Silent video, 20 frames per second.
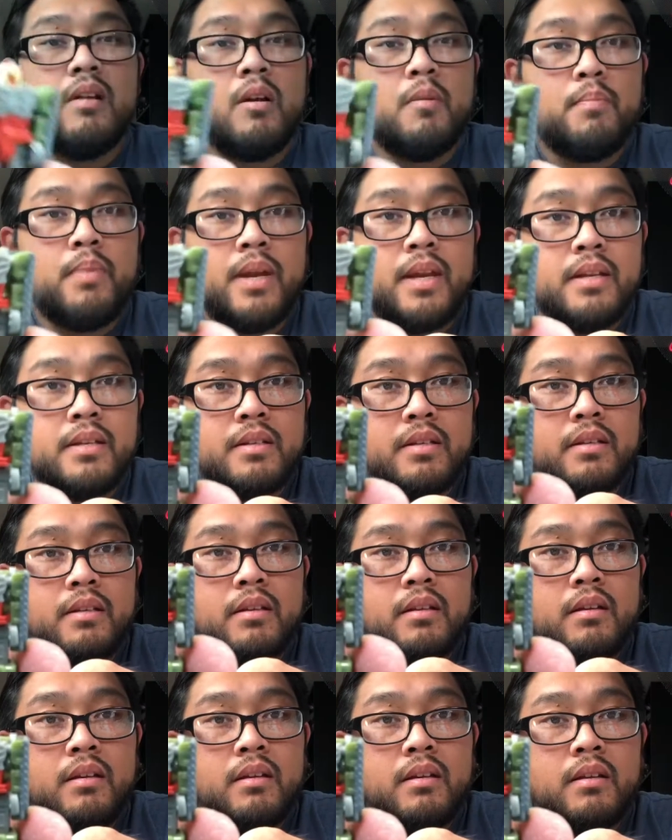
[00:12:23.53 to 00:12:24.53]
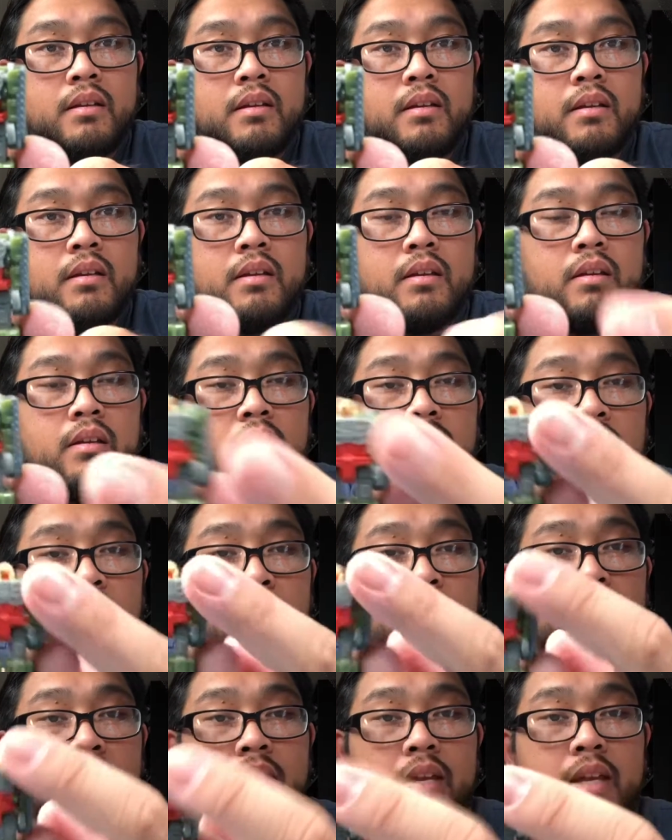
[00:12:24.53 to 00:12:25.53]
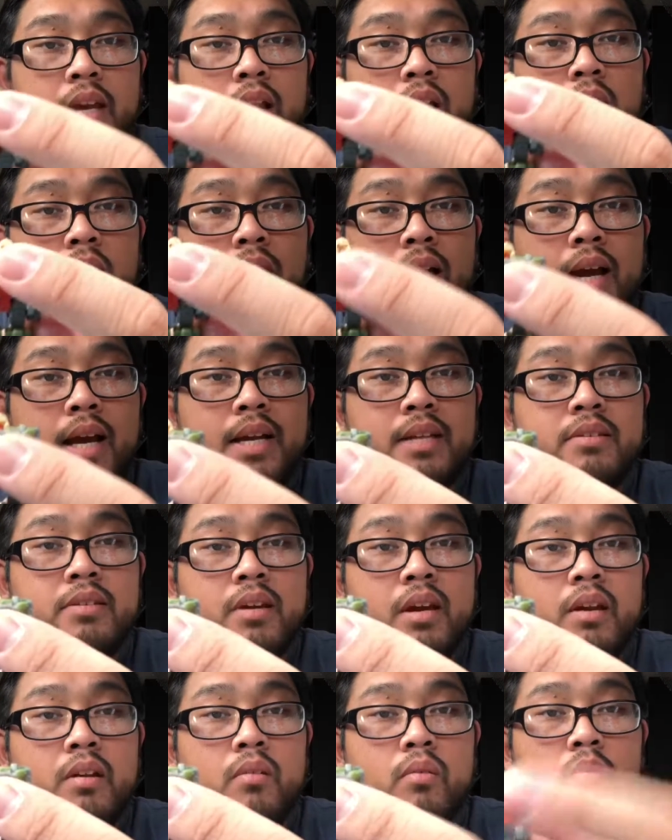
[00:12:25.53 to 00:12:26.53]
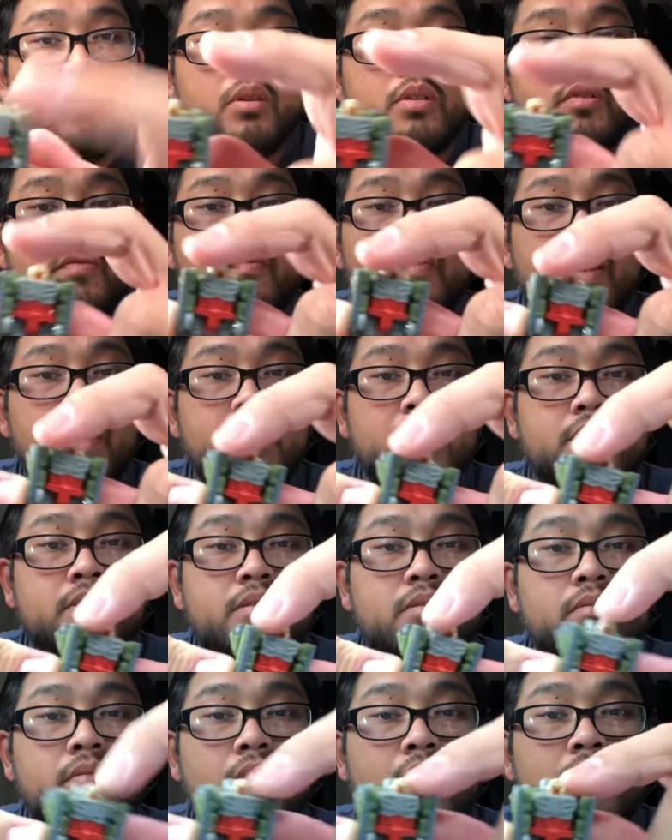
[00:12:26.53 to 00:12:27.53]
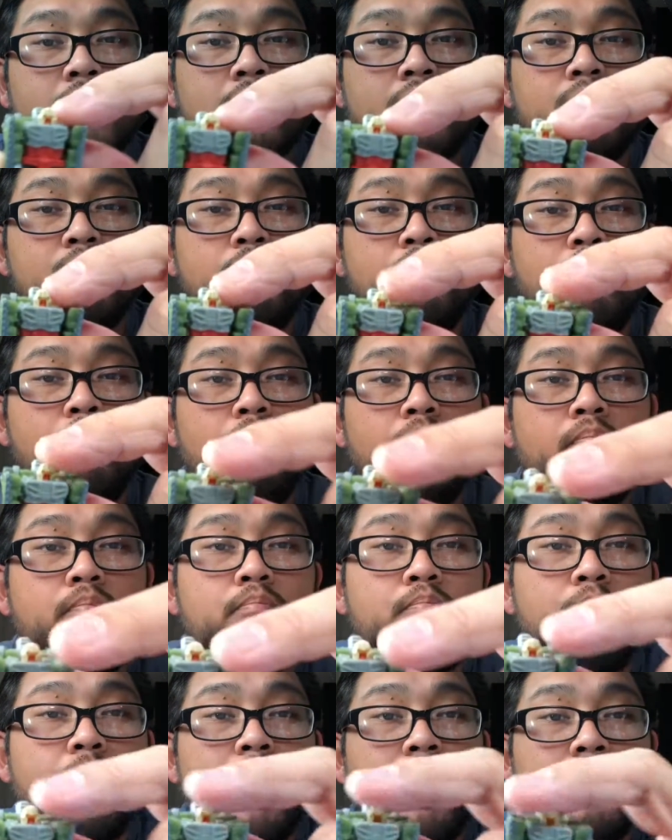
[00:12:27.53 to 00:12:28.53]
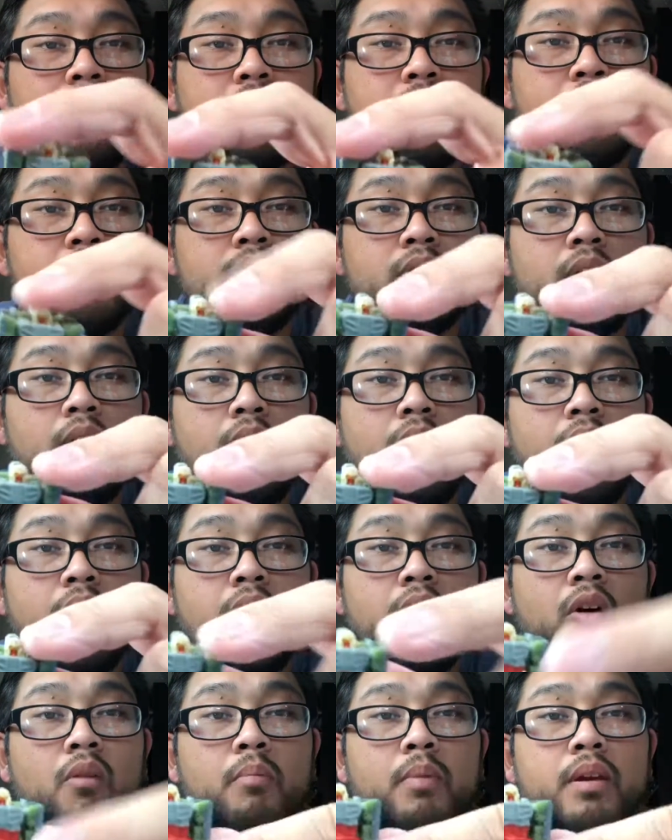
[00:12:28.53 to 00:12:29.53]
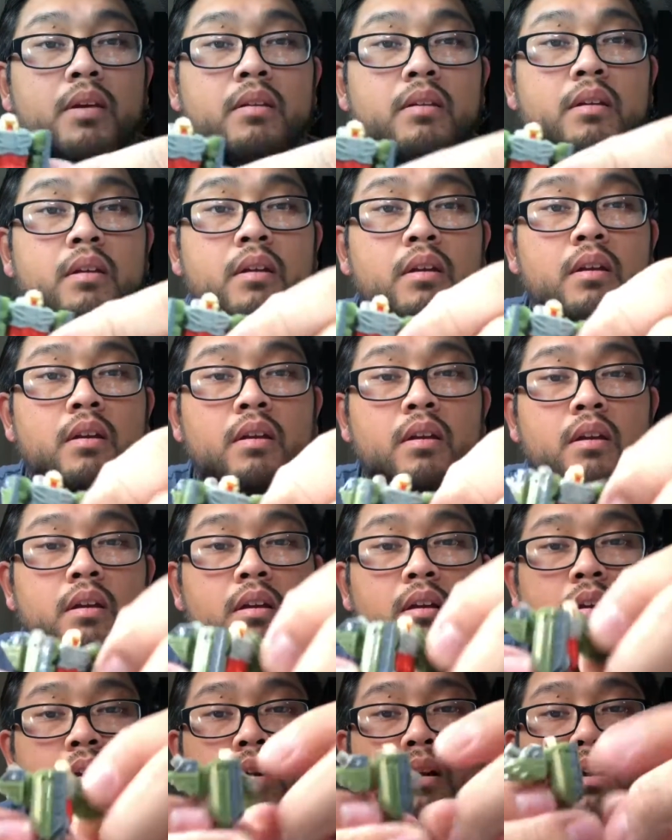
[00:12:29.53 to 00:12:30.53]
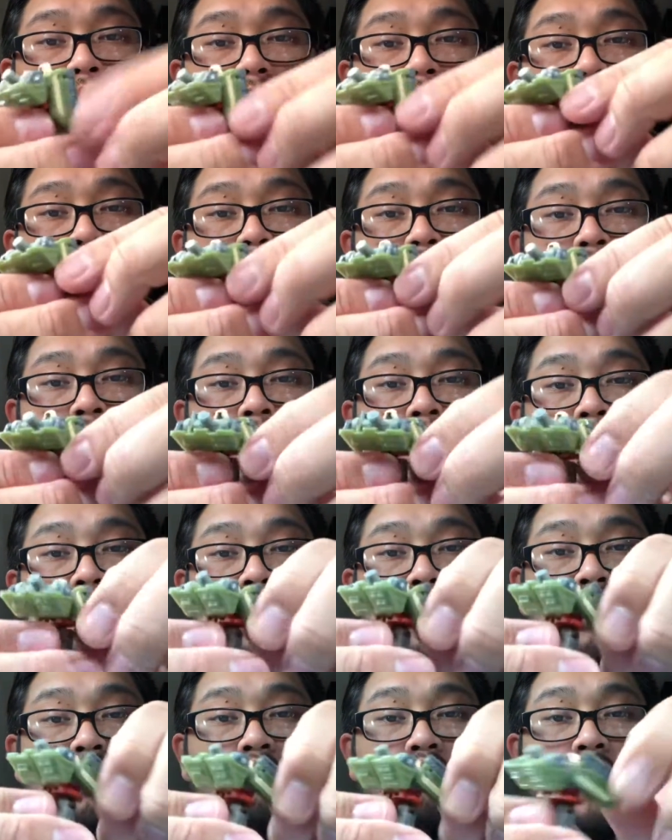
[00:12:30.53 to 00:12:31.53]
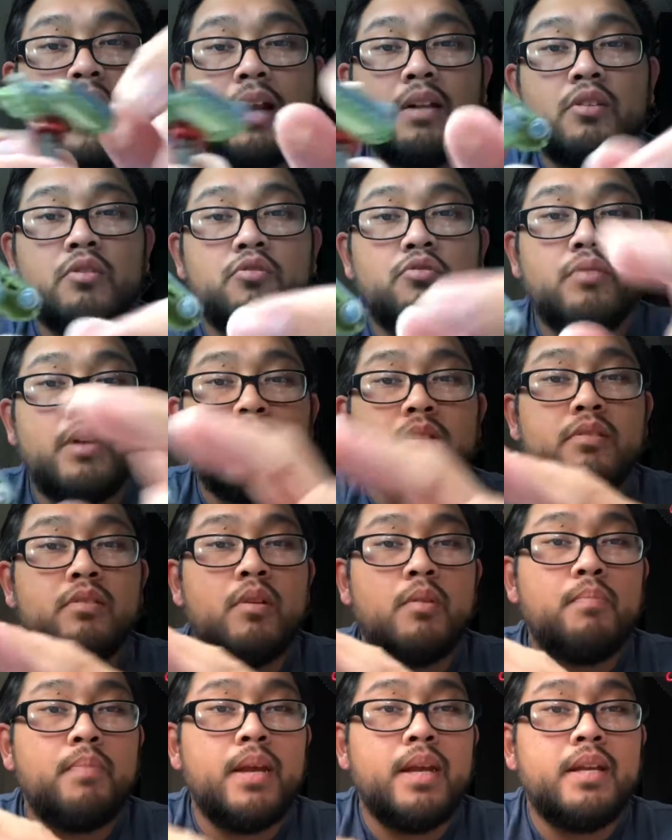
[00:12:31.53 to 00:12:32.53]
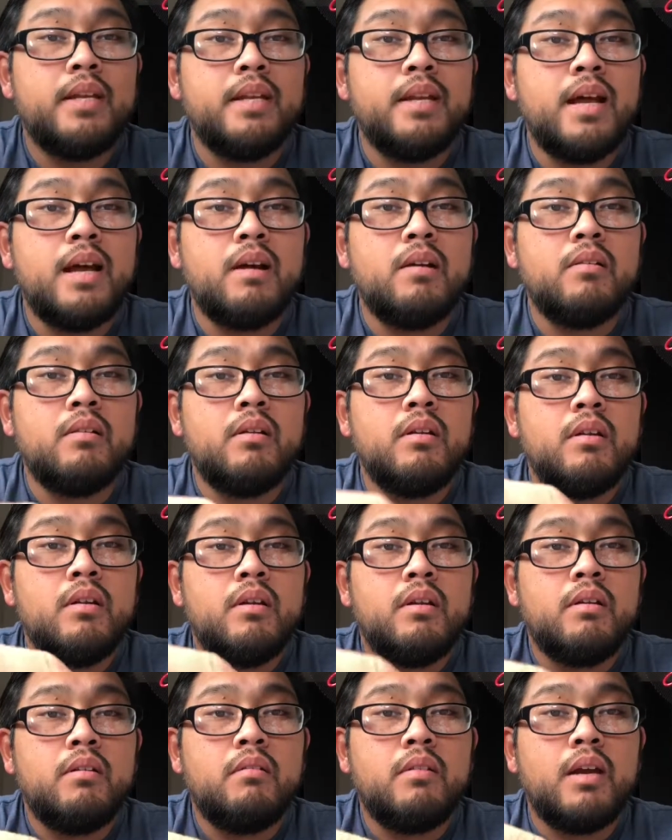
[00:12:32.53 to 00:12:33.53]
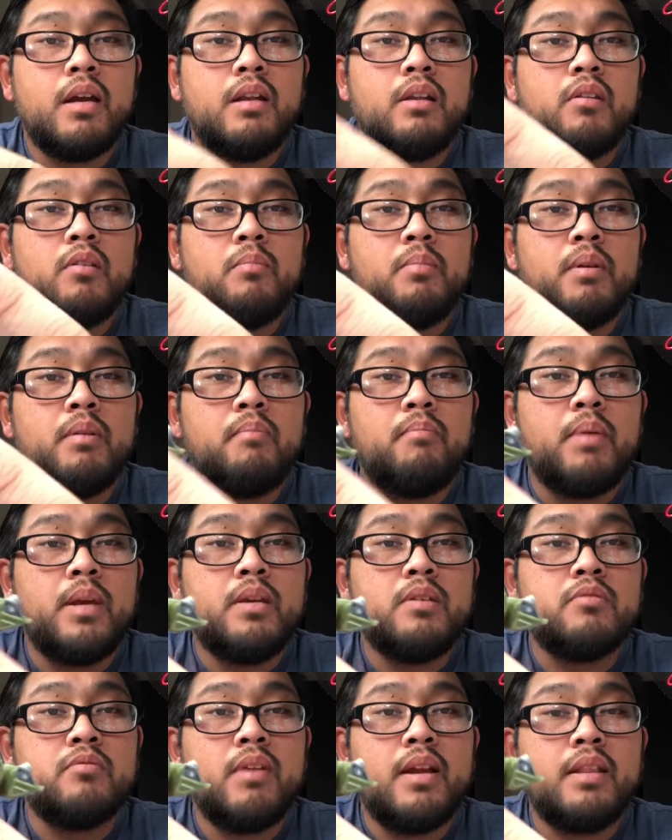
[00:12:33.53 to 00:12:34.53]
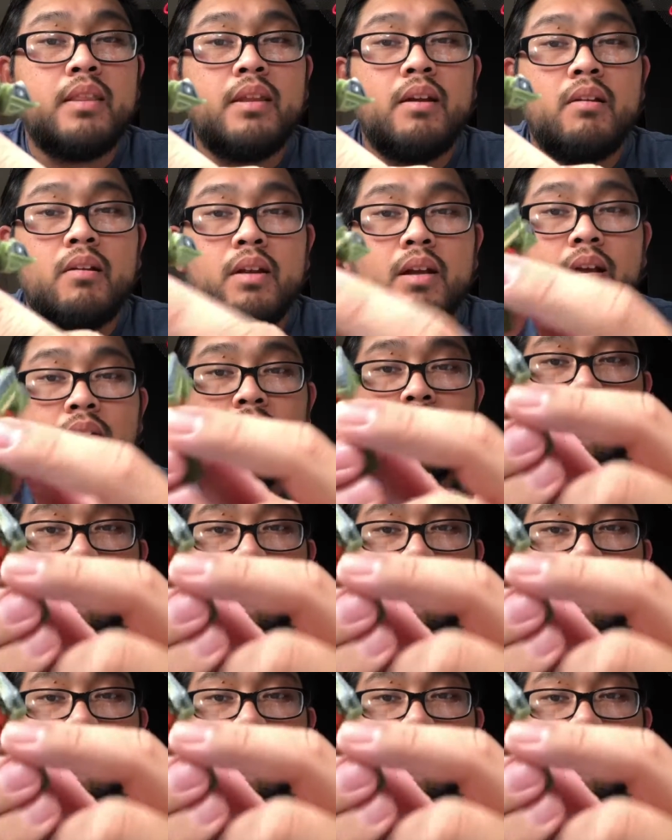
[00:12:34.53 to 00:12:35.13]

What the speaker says: are painted. You got yellow eyes, you got an orange face, you've got this beige helmet. The tractor treads are painted out. You got a little bit of beige right there to kind